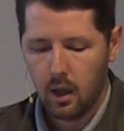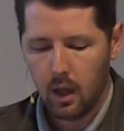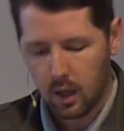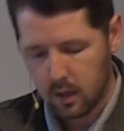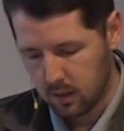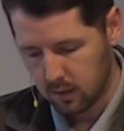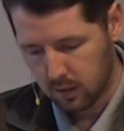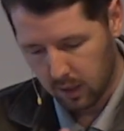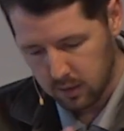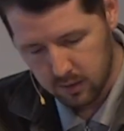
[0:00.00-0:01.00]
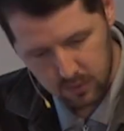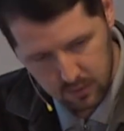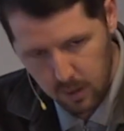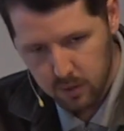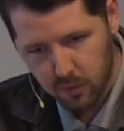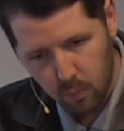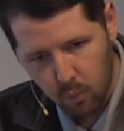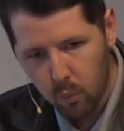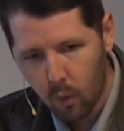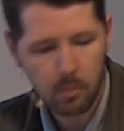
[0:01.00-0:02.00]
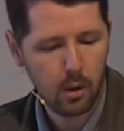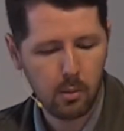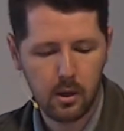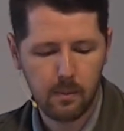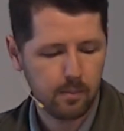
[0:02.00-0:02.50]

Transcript: And can I just say this for one moment?